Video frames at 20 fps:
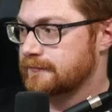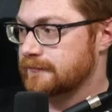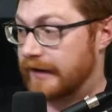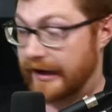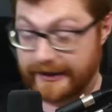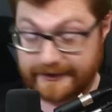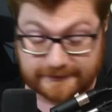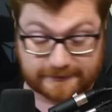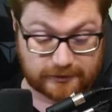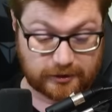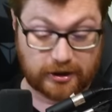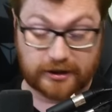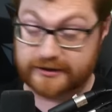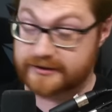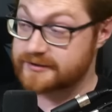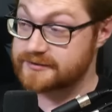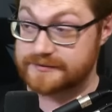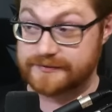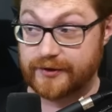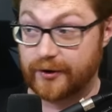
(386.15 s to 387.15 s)
And
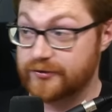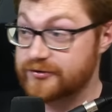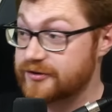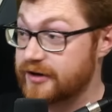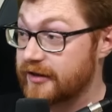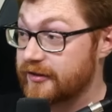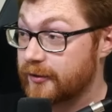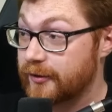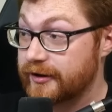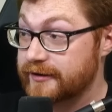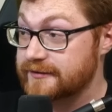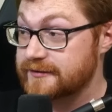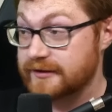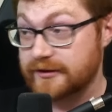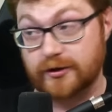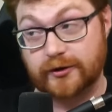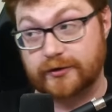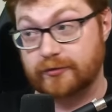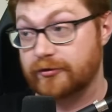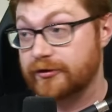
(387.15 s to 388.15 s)
look, there's another one.
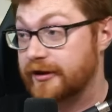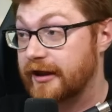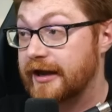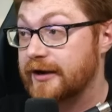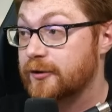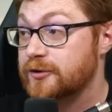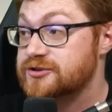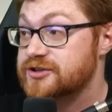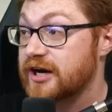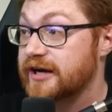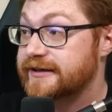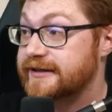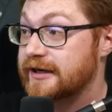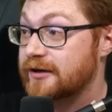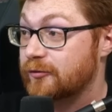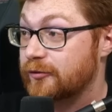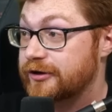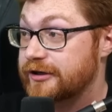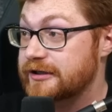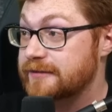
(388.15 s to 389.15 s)
Look, language that I can't
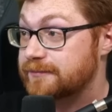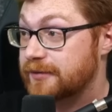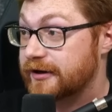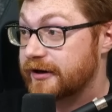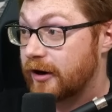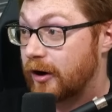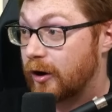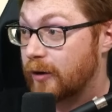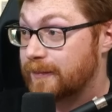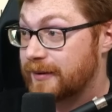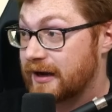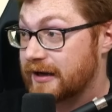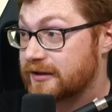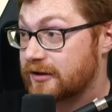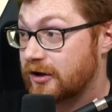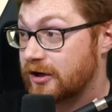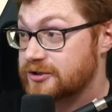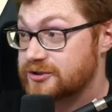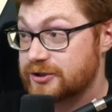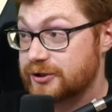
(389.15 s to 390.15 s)
read, but RPAC
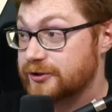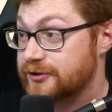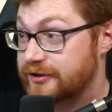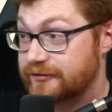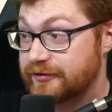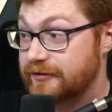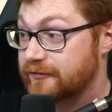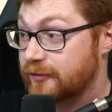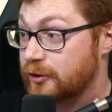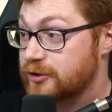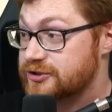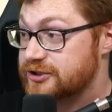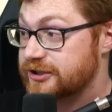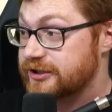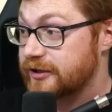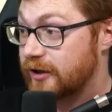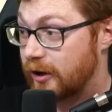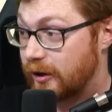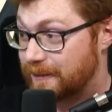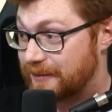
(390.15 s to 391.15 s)
launcher, different version,
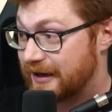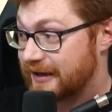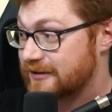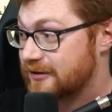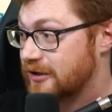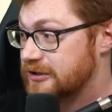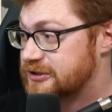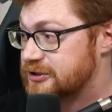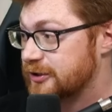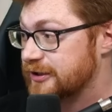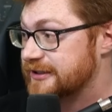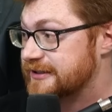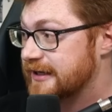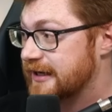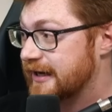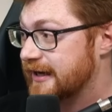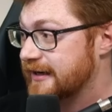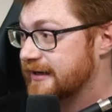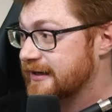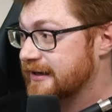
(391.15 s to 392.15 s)
RPAC launcher
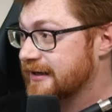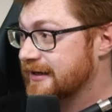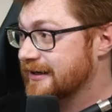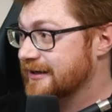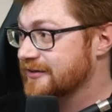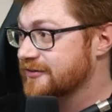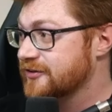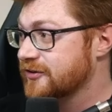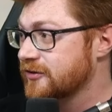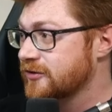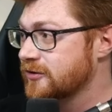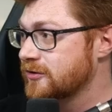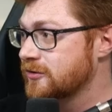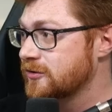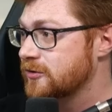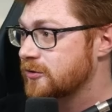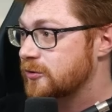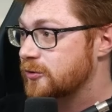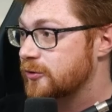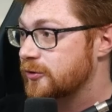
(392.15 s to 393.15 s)
again.
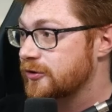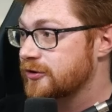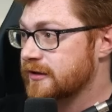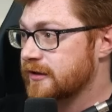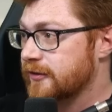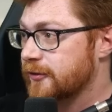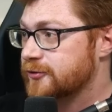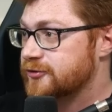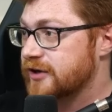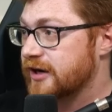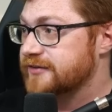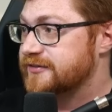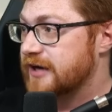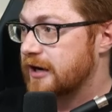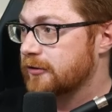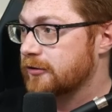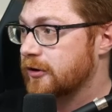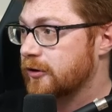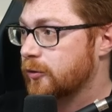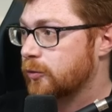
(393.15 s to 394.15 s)
Dude, they're trying to
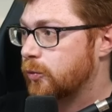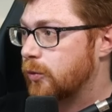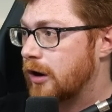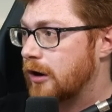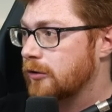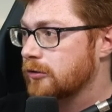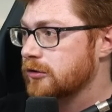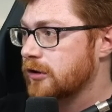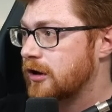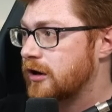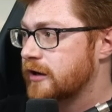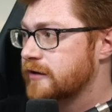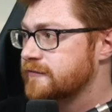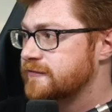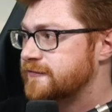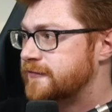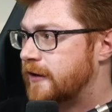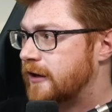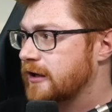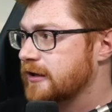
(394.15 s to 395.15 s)
download Wo Long
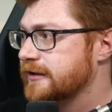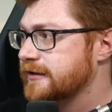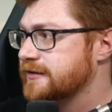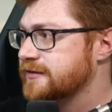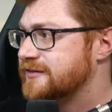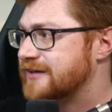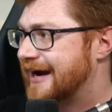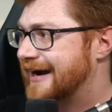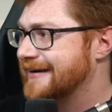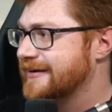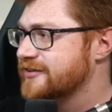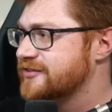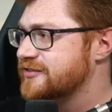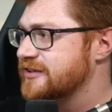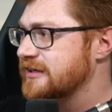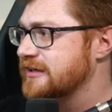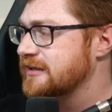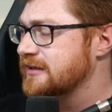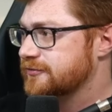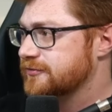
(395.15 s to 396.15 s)
Fallen
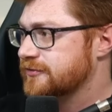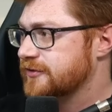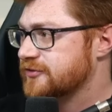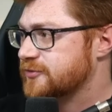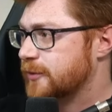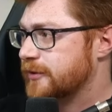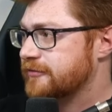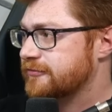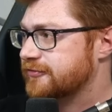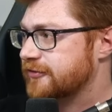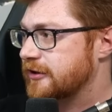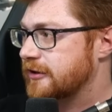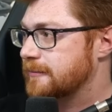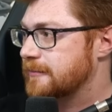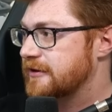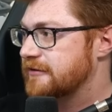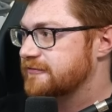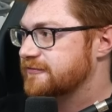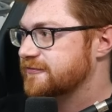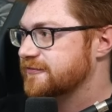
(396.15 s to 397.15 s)
Dynasty. This one from
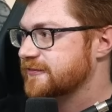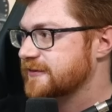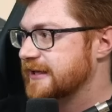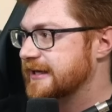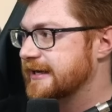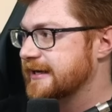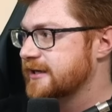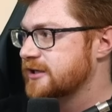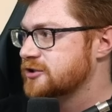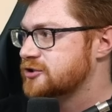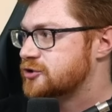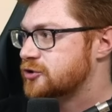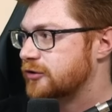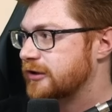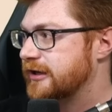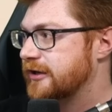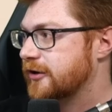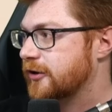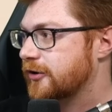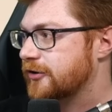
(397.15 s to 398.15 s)
Fling
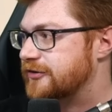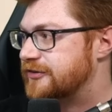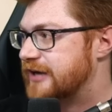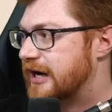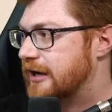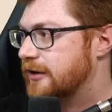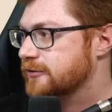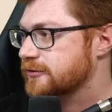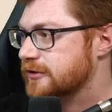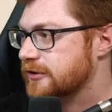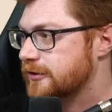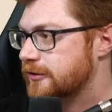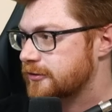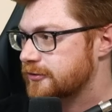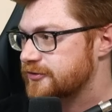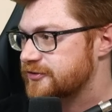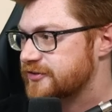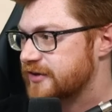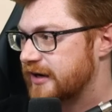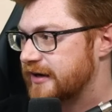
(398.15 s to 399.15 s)
Trainer
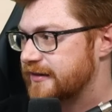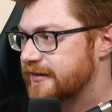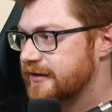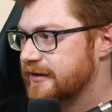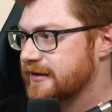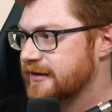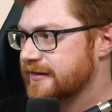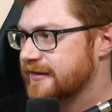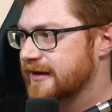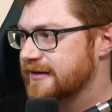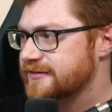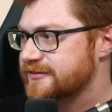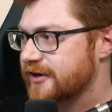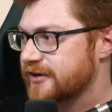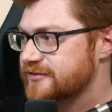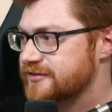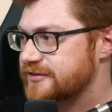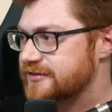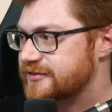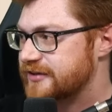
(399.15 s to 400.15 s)
download site. That
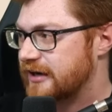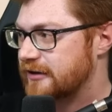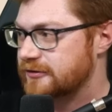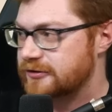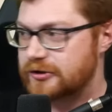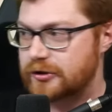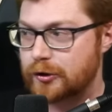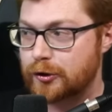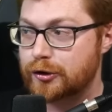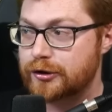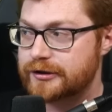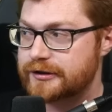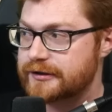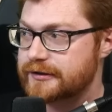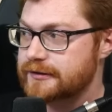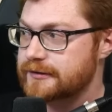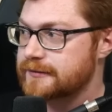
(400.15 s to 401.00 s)
doesn't sound good.